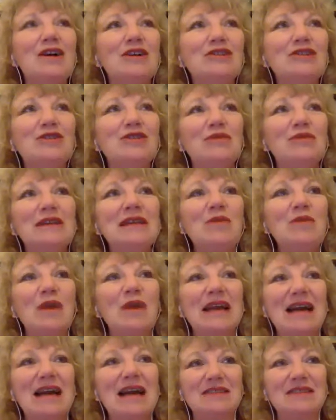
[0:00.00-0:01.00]
so, really,
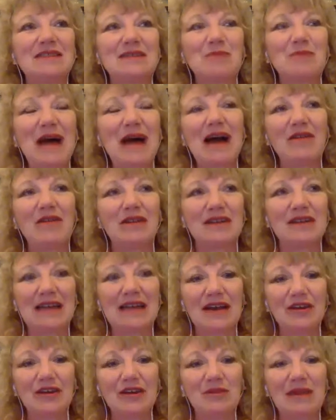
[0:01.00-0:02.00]
what counts is power and
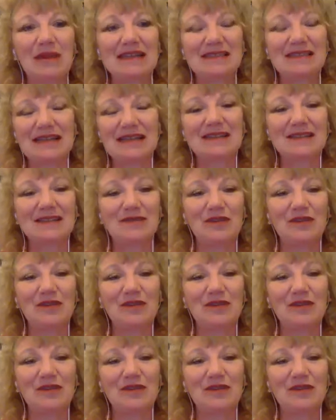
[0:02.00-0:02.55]
how you make sense